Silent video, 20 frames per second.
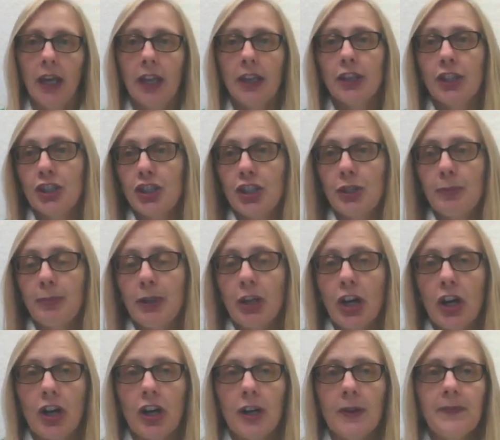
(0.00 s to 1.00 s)
The
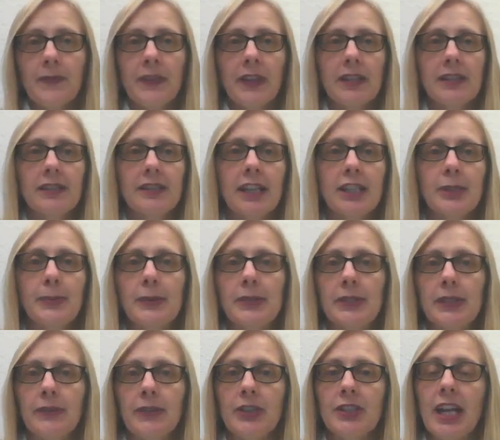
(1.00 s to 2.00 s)
GDPR sets
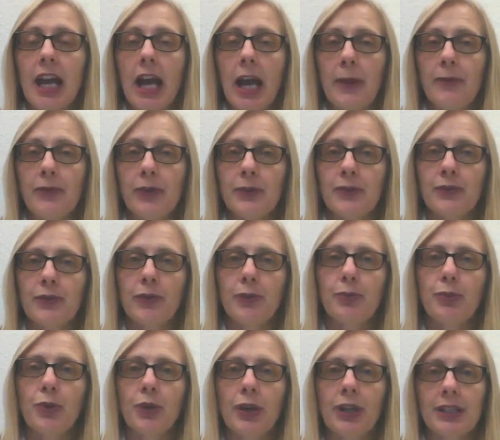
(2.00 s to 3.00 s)
specific timeframes for
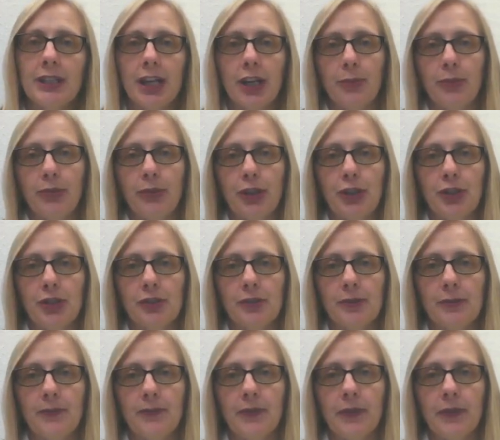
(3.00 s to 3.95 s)
reporting data breaches.